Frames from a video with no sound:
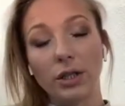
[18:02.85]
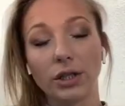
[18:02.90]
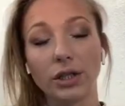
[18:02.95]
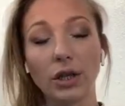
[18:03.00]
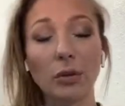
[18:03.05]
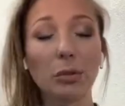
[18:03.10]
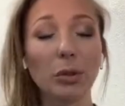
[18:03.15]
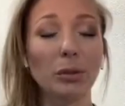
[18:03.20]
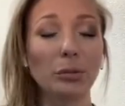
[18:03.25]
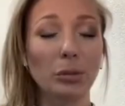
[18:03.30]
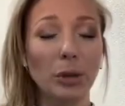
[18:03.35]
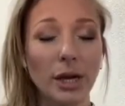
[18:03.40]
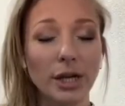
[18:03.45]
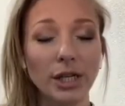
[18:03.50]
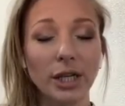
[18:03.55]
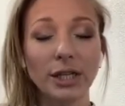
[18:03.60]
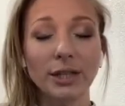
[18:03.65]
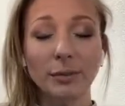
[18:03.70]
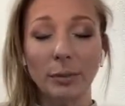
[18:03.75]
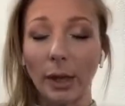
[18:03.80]
Don't burn
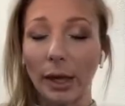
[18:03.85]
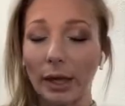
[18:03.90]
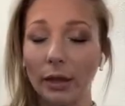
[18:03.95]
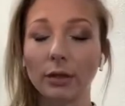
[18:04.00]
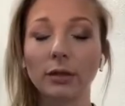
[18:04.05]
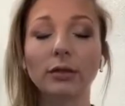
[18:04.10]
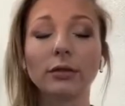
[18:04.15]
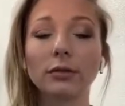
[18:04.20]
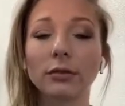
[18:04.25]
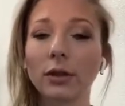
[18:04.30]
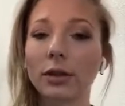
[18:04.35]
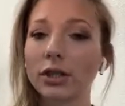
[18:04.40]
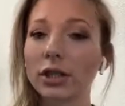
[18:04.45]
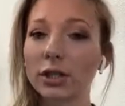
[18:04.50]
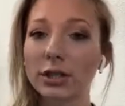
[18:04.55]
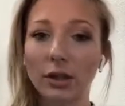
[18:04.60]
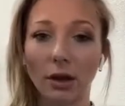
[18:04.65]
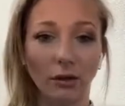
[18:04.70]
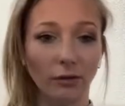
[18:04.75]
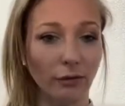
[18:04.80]
bridges, but
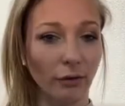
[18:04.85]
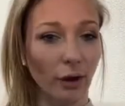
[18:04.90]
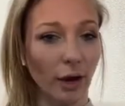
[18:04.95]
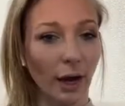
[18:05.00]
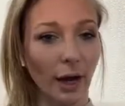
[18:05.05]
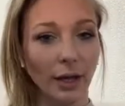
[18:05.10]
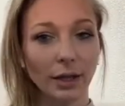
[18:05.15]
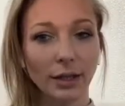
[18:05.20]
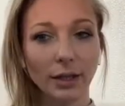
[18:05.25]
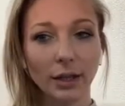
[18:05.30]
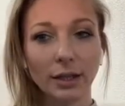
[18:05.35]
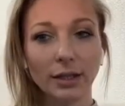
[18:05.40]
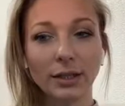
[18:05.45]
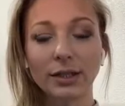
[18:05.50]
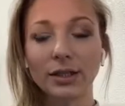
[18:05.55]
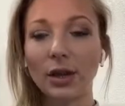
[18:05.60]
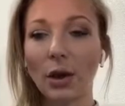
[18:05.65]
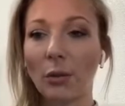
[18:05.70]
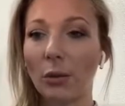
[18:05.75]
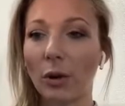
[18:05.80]
just go for it.
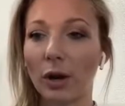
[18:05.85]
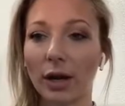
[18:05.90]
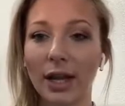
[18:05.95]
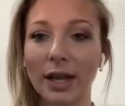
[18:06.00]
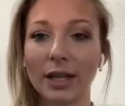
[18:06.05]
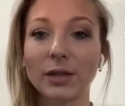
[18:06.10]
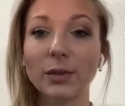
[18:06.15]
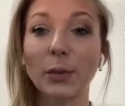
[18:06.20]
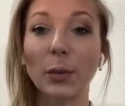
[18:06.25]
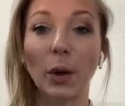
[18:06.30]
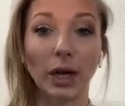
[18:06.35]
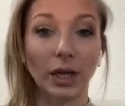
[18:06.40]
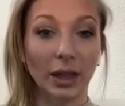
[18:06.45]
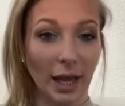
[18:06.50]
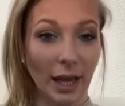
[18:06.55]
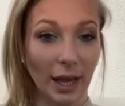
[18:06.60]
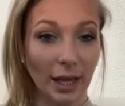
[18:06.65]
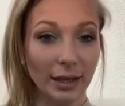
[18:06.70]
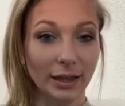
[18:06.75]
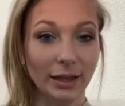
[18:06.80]
It's worth
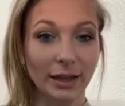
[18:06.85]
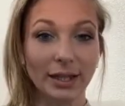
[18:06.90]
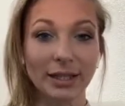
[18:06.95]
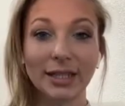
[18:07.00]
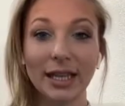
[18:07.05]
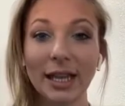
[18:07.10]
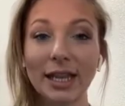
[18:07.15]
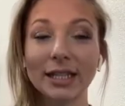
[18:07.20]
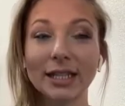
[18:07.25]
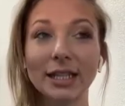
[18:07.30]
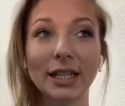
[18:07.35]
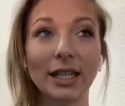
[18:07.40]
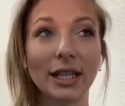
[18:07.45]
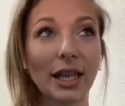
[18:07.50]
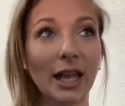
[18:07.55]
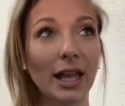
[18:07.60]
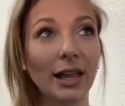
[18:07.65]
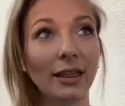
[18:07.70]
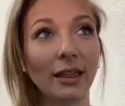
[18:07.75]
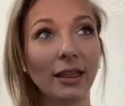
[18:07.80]
it. The days and
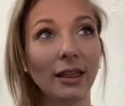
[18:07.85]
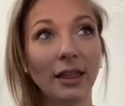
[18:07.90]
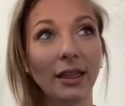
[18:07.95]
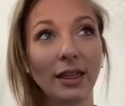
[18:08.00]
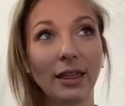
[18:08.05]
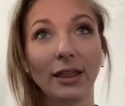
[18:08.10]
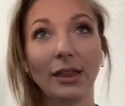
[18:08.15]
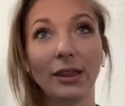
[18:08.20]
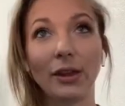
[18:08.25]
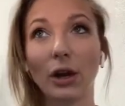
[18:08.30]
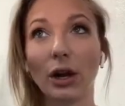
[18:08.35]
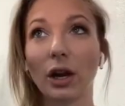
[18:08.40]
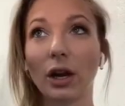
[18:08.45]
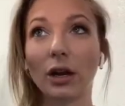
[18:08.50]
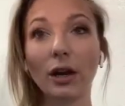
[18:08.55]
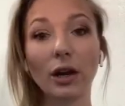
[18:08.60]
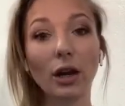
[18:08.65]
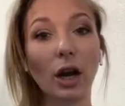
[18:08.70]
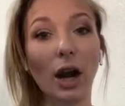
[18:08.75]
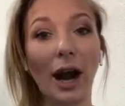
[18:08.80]
you're
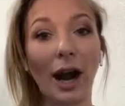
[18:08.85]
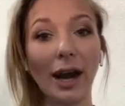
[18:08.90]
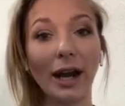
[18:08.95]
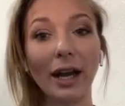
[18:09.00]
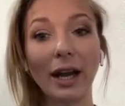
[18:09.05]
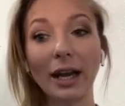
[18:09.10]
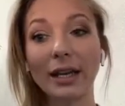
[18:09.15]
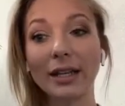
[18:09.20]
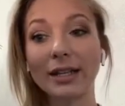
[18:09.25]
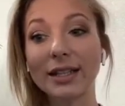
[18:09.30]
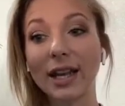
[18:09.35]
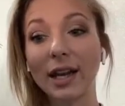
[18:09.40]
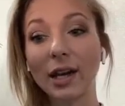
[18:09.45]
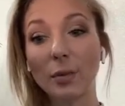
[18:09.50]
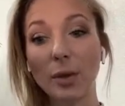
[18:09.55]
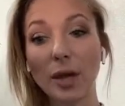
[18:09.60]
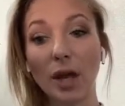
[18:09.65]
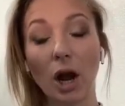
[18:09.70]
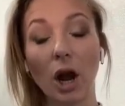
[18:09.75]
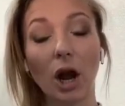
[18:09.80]
going to cry and it's going to
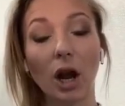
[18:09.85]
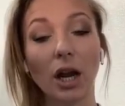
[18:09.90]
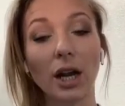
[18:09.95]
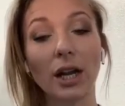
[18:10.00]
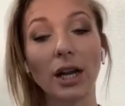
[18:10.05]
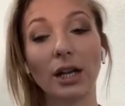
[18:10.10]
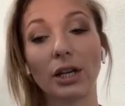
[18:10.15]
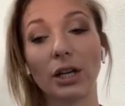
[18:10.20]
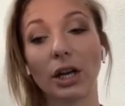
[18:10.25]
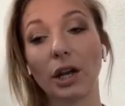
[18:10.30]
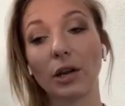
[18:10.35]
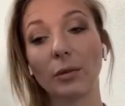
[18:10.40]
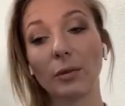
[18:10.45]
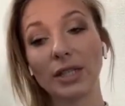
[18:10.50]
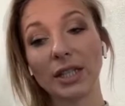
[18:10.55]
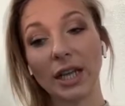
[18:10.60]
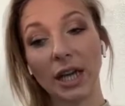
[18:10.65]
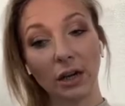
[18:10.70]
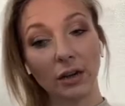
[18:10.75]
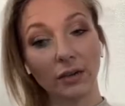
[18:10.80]
be hard and you're going to be
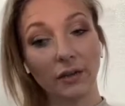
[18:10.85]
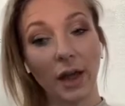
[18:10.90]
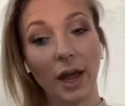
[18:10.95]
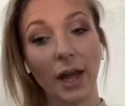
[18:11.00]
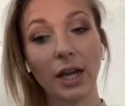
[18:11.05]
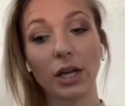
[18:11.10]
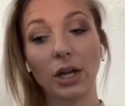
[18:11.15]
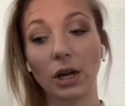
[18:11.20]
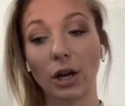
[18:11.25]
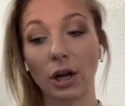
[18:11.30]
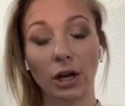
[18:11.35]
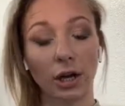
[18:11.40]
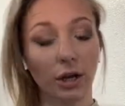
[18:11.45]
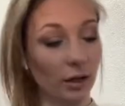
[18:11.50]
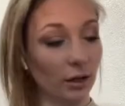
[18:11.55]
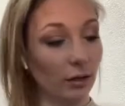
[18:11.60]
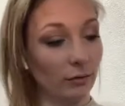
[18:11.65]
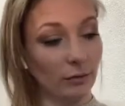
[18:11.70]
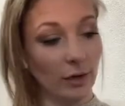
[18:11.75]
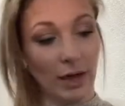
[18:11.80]
terrified. You're going
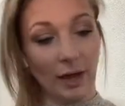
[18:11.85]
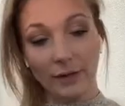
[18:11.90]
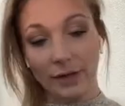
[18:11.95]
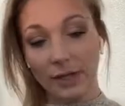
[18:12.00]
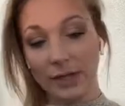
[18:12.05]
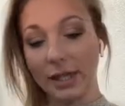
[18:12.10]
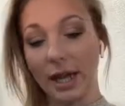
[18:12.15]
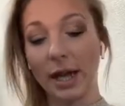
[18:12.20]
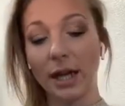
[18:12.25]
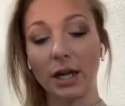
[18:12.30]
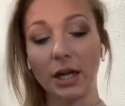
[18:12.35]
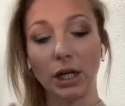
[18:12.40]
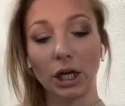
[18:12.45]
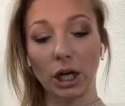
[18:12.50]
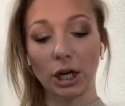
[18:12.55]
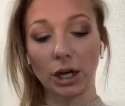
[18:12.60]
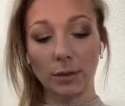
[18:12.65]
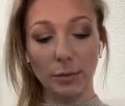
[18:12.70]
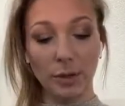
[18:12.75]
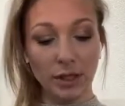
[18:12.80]
to have anxiety. You're
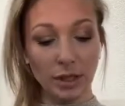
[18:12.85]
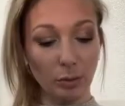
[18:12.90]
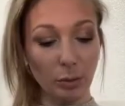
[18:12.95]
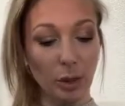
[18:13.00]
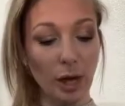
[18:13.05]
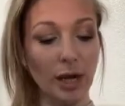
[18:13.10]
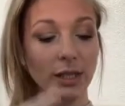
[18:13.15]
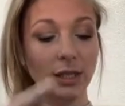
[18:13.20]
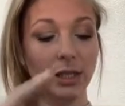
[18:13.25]
going to be depressed.